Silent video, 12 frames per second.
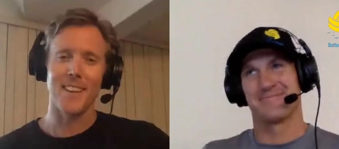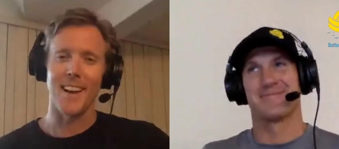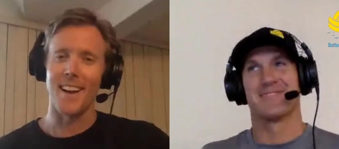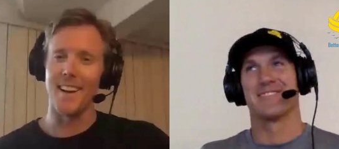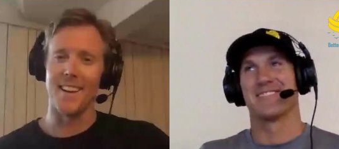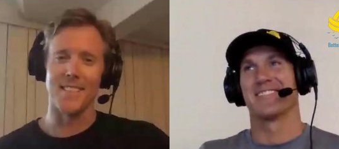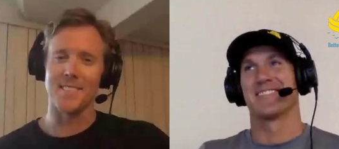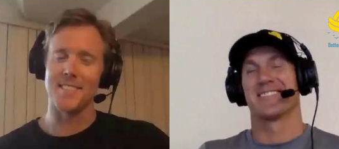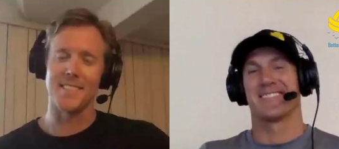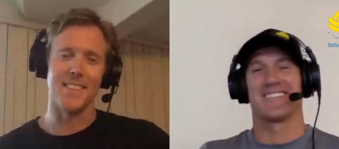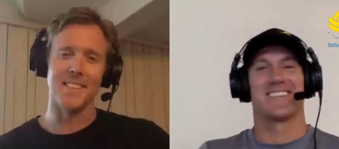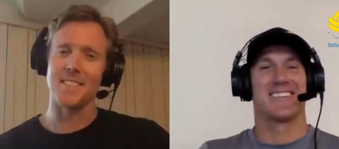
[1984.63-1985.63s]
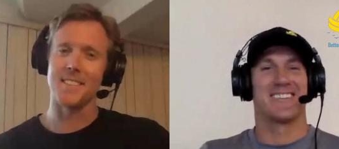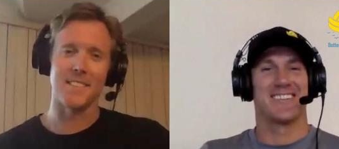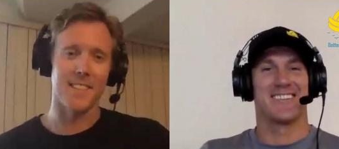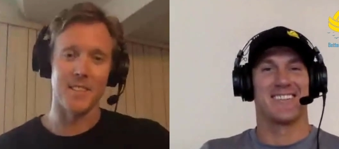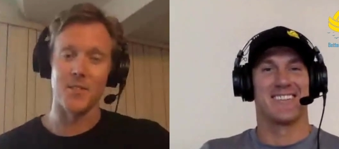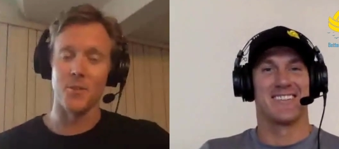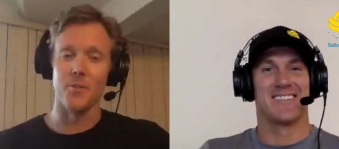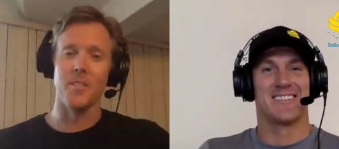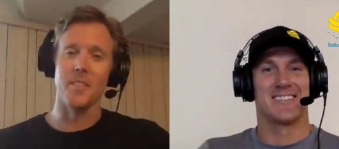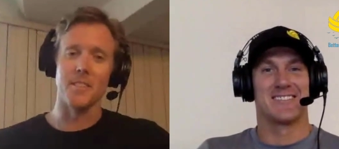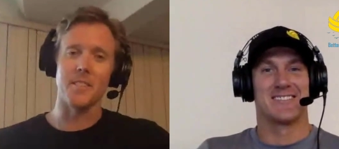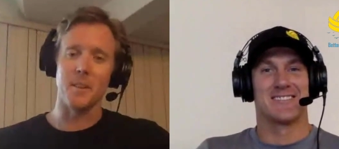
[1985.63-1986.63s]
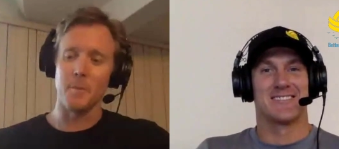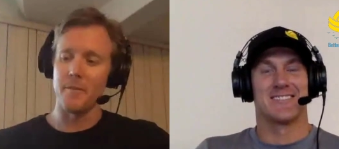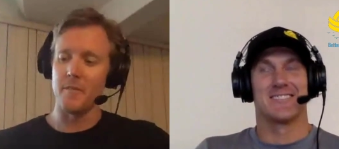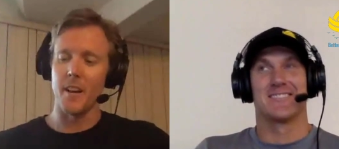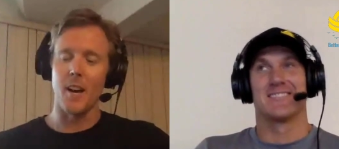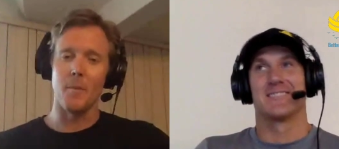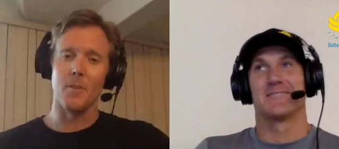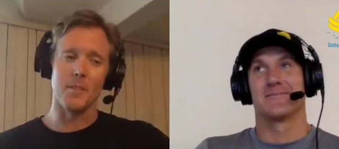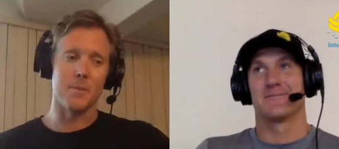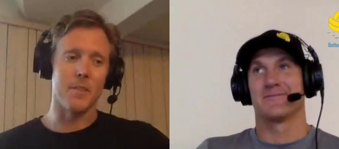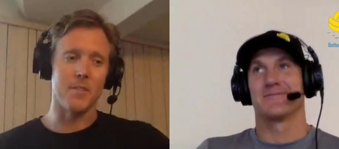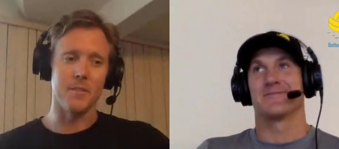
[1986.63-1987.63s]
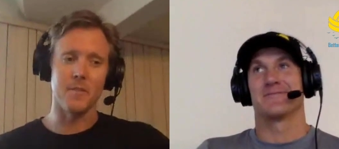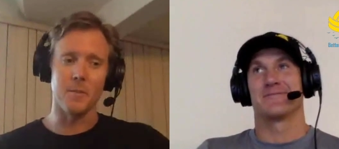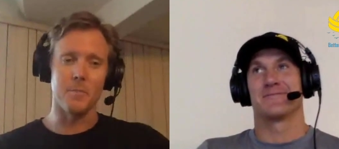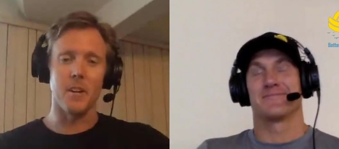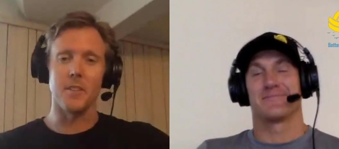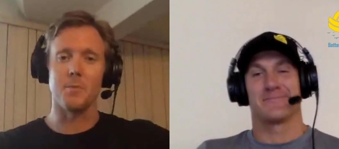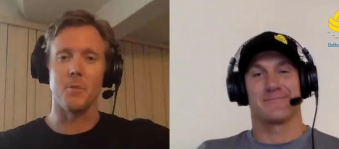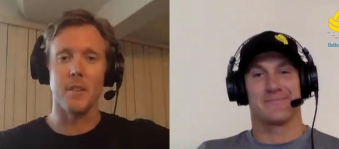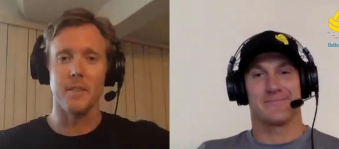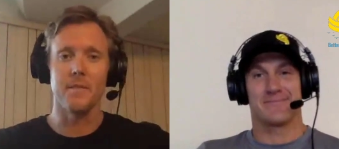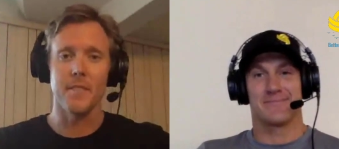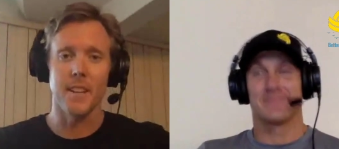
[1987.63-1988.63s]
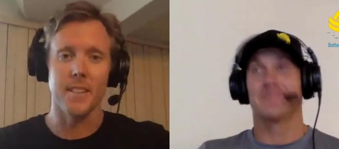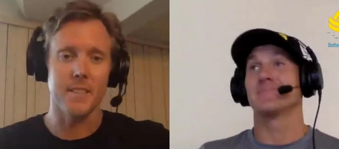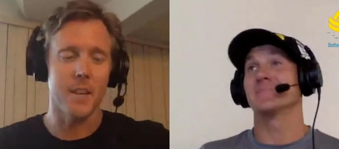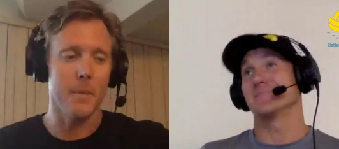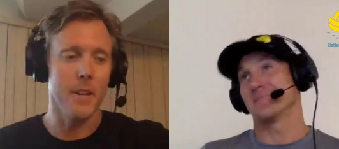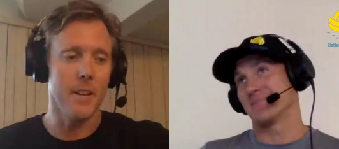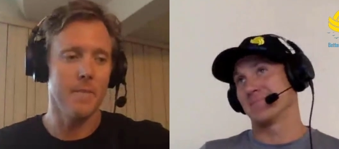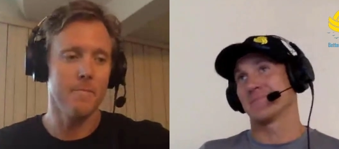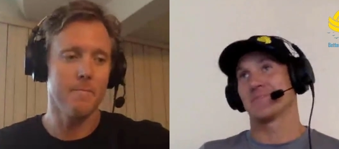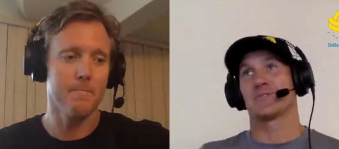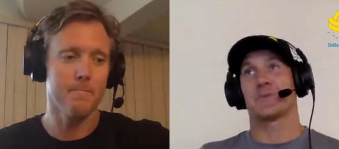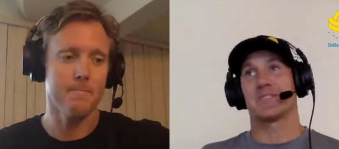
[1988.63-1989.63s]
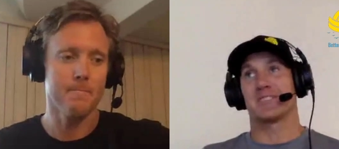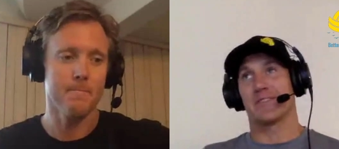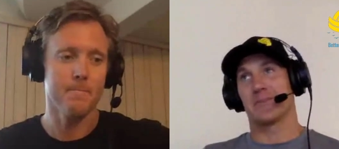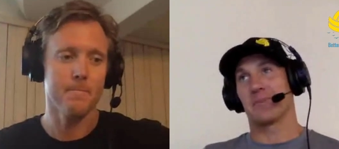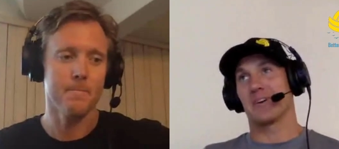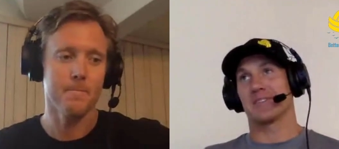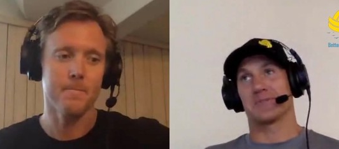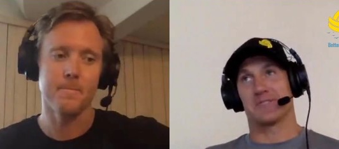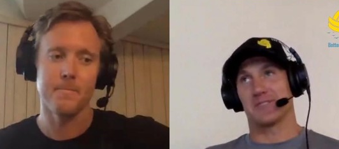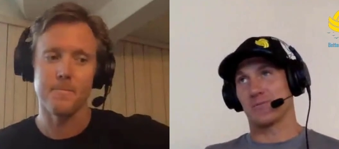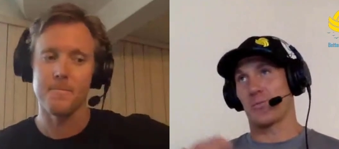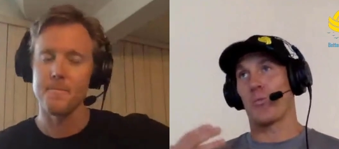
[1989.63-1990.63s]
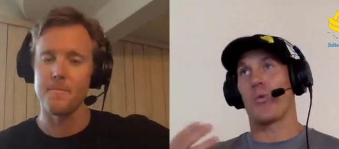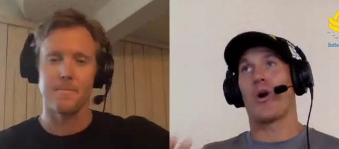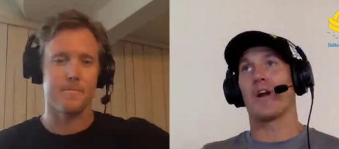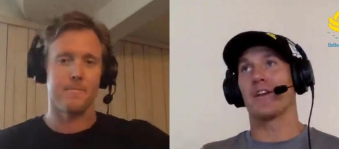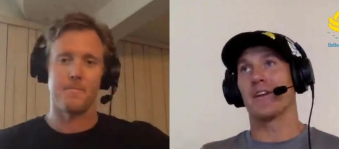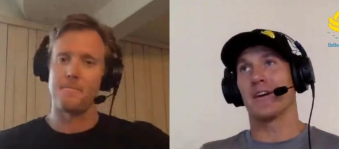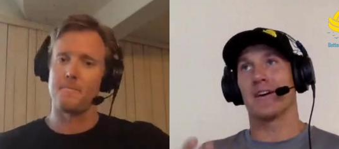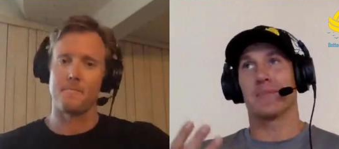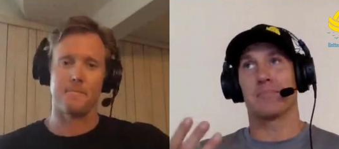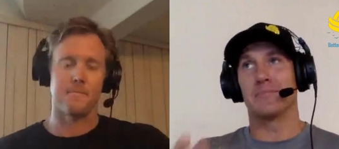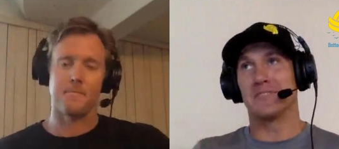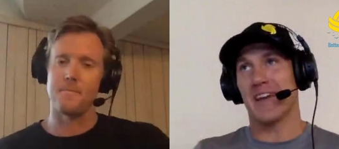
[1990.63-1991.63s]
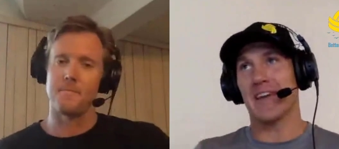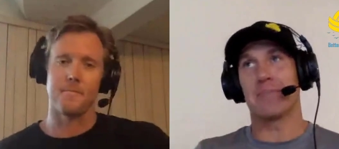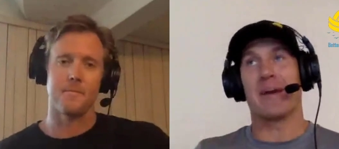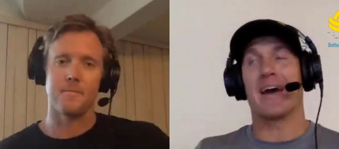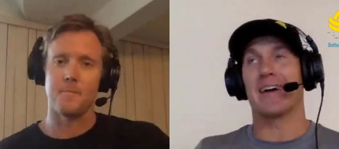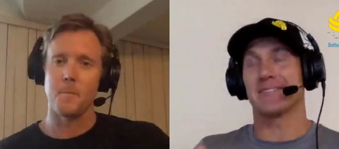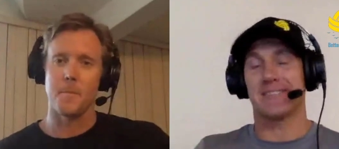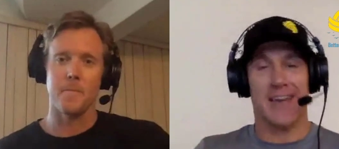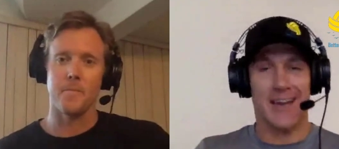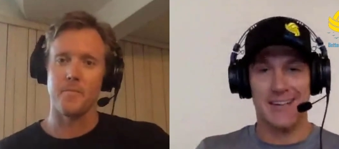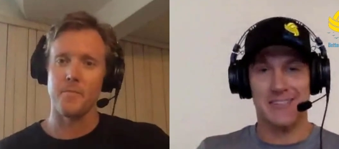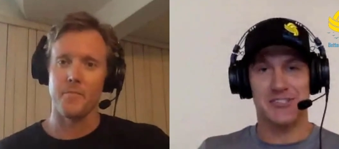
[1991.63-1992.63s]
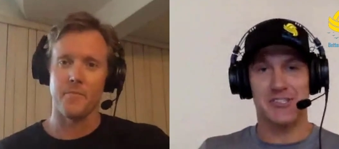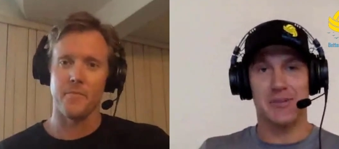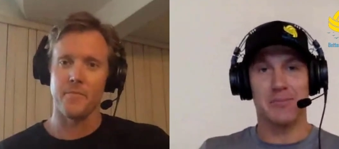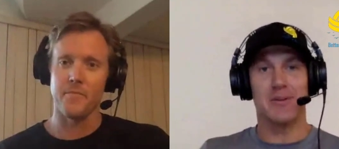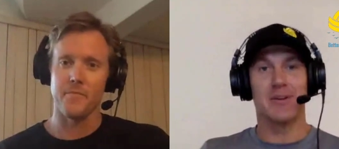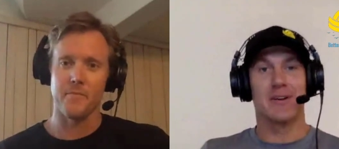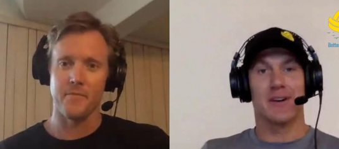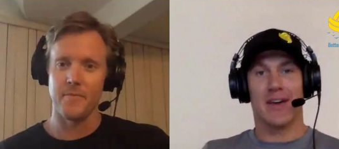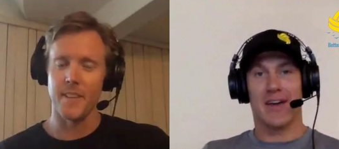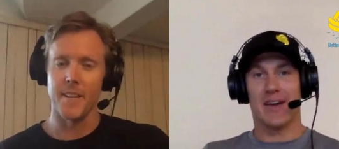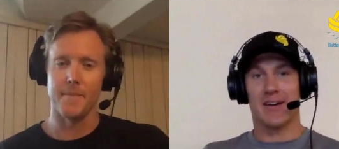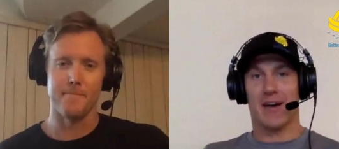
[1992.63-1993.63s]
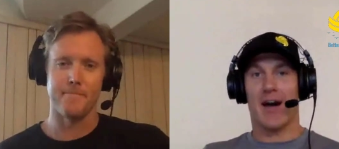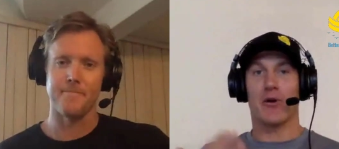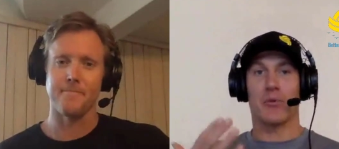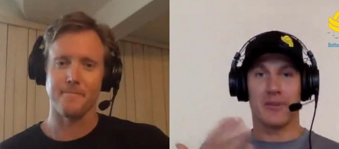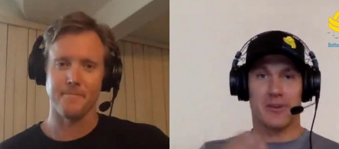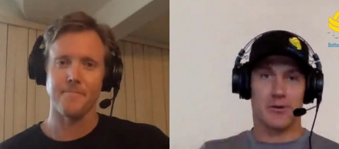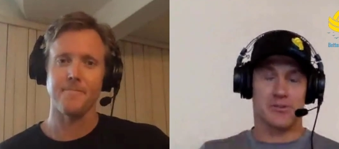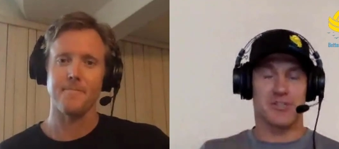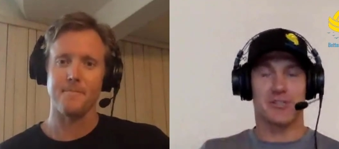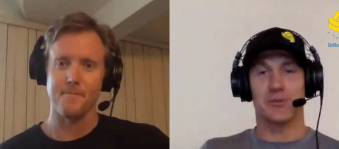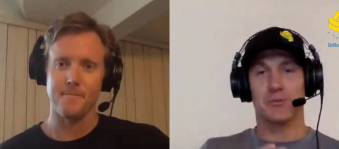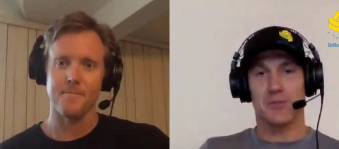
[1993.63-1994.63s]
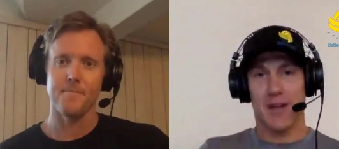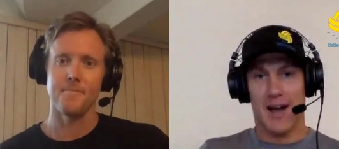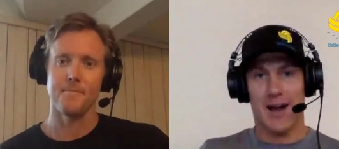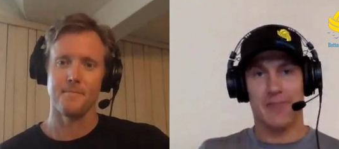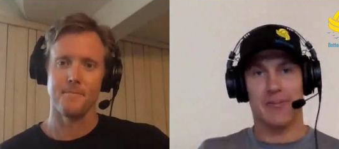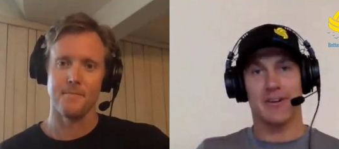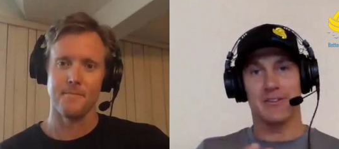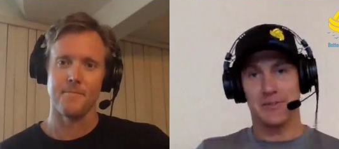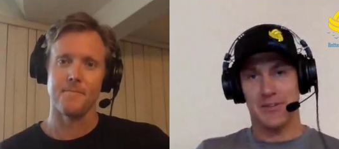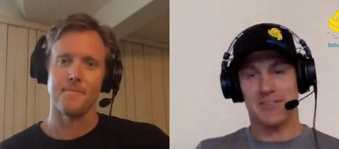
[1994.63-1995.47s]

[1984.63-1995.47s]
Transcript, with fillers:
Speaker 1: it truly is going to be phenomenal, especially for the price point that it's coming at.
Speaker 2: $27, which is one day pass at a gym, and I will be coaching you live, and you